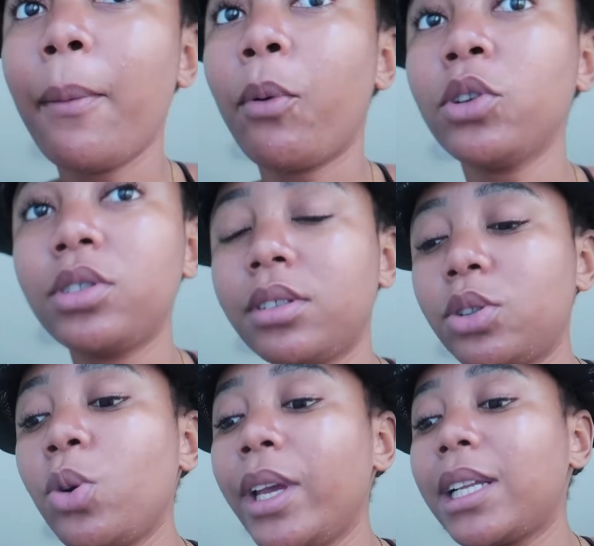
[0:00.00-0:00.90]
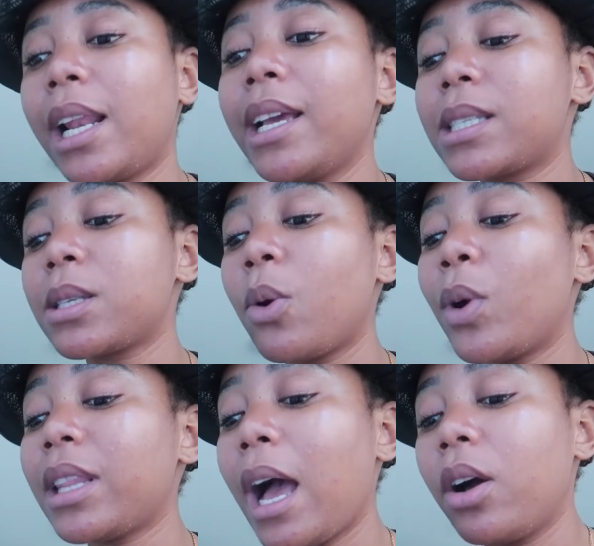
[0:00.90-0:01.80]
I bought two in clicks
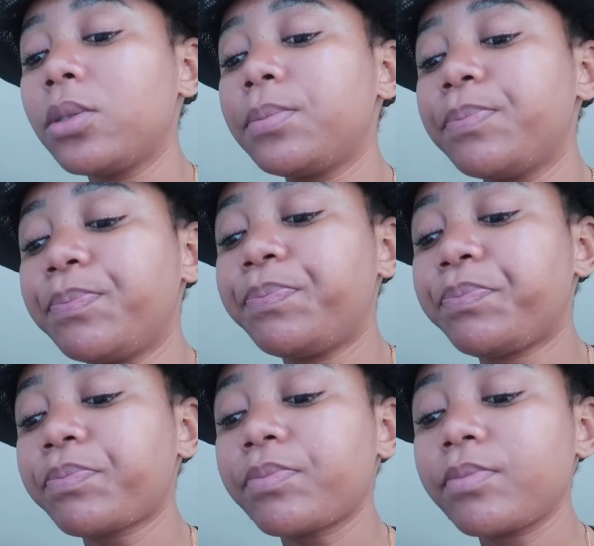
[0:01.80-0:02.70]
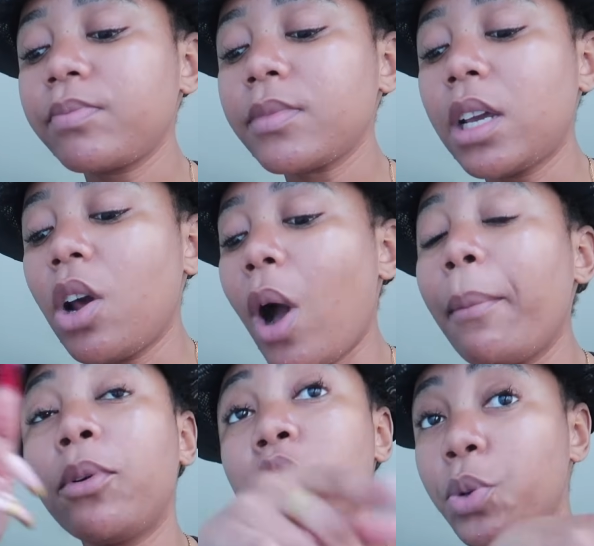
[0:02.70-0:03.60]
without, no,
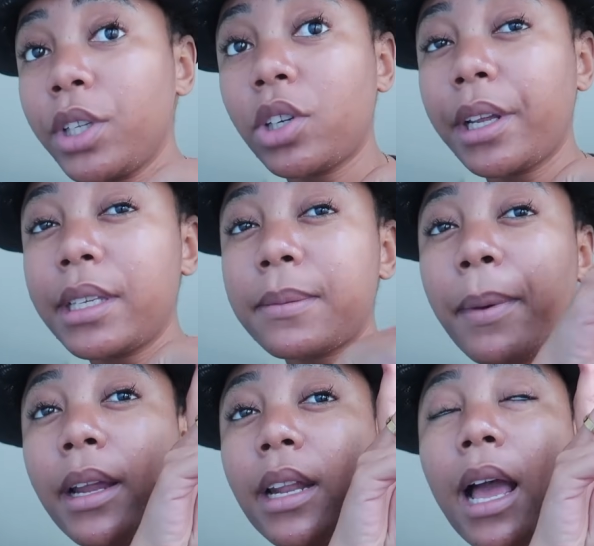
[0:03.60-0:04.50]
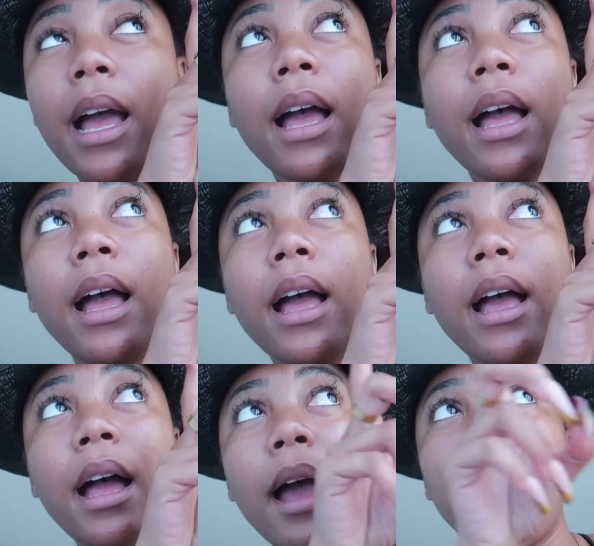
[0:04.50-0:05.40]
I bought two in clicks, but
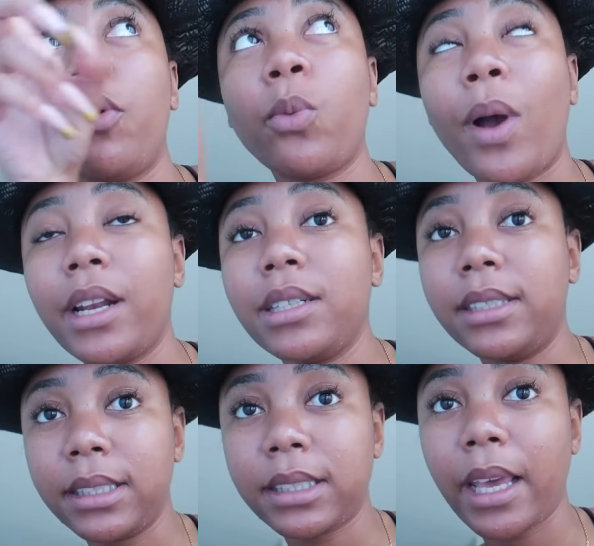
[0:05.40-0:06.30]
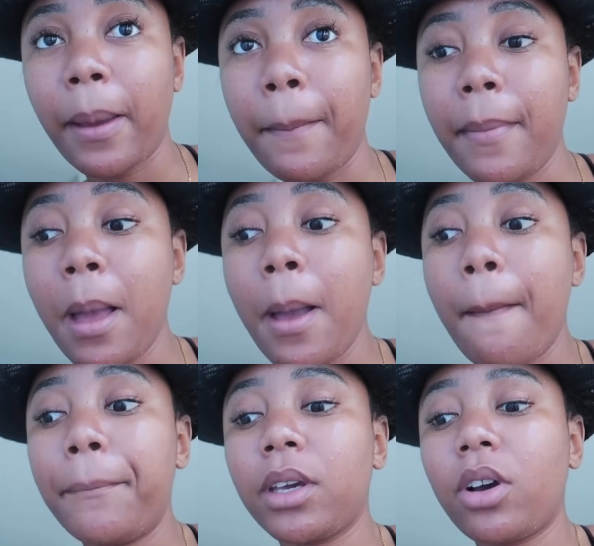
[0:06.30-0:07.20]
I bought one in Dis-Chem
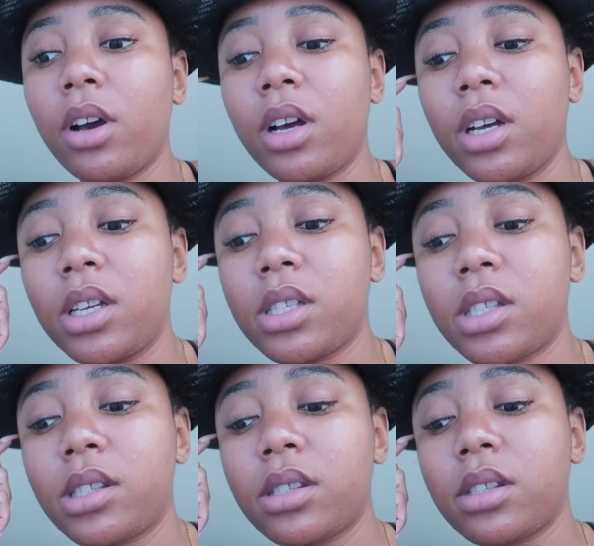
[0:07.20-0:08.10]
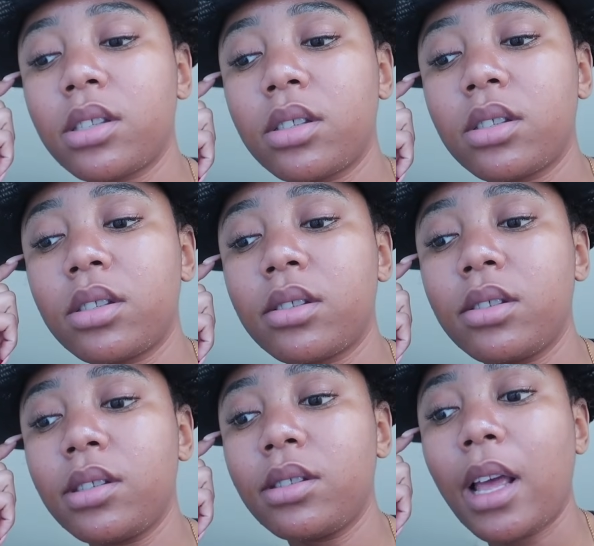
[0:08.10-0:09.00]
because
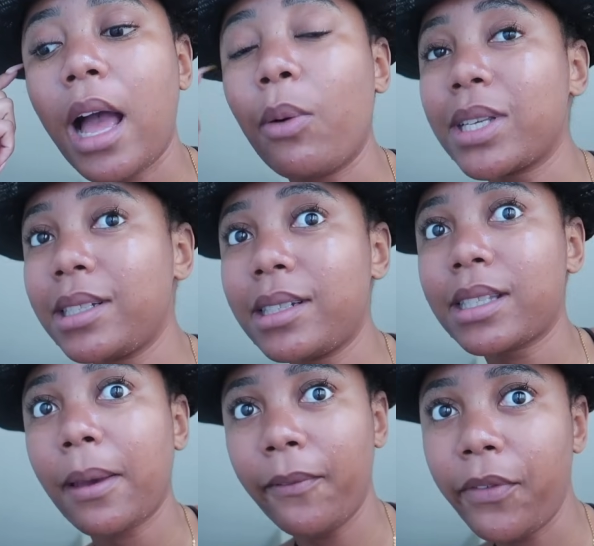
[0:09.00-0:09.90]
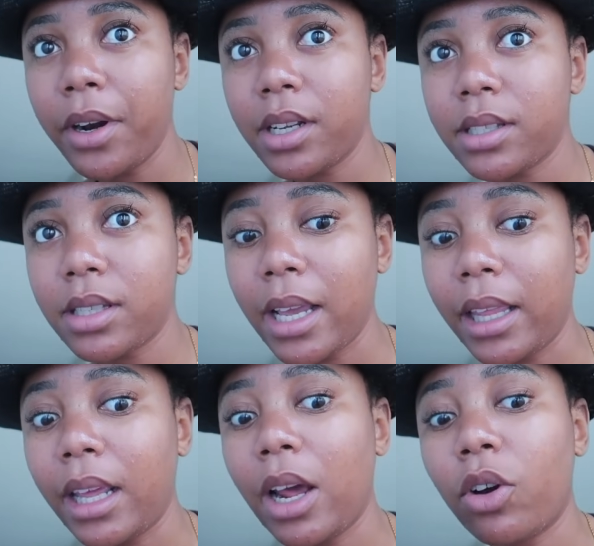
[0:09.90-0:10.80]
I was in Dis-Chem first.
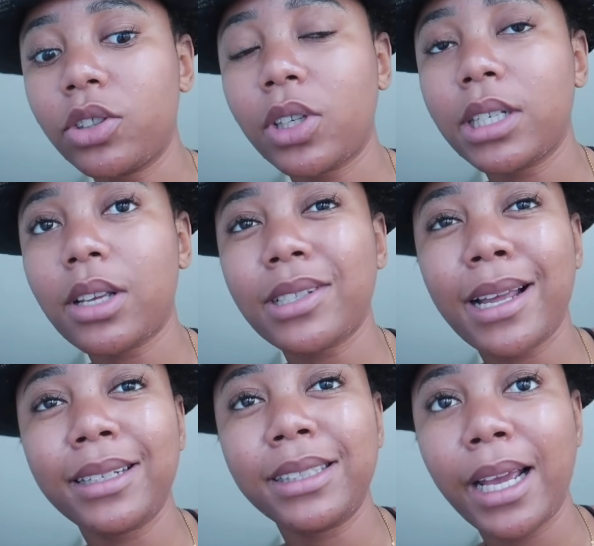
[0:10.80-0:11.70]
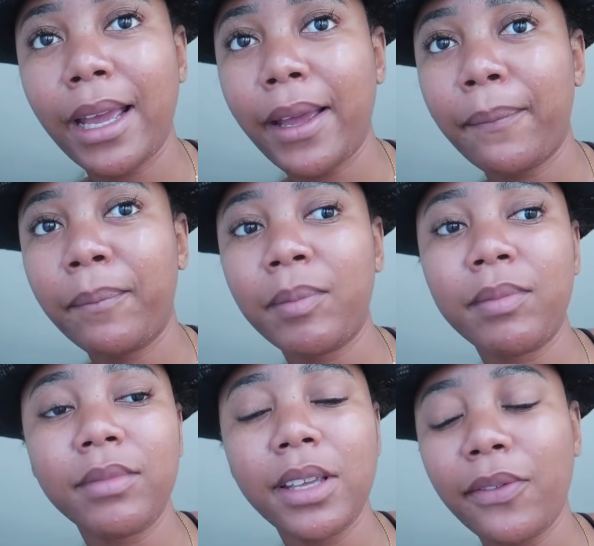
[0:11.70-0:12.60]
And then I got to clicks, I was like, damn,
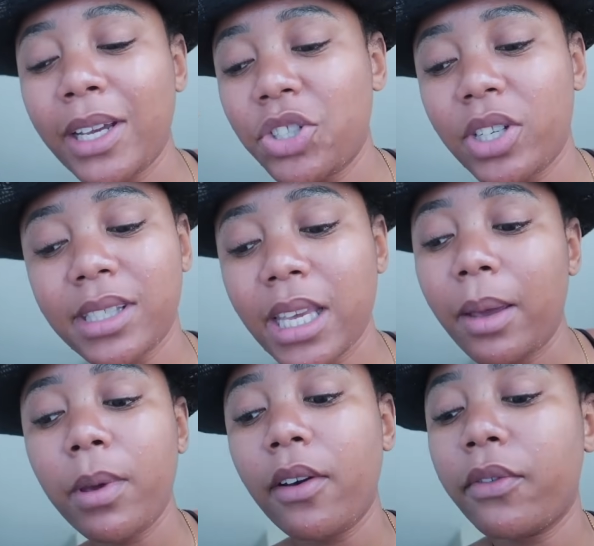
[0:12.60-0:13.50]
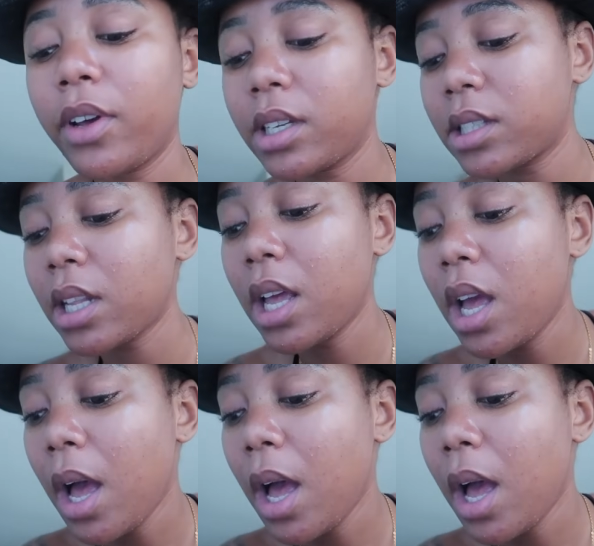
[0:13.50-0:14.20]
if I just came here first.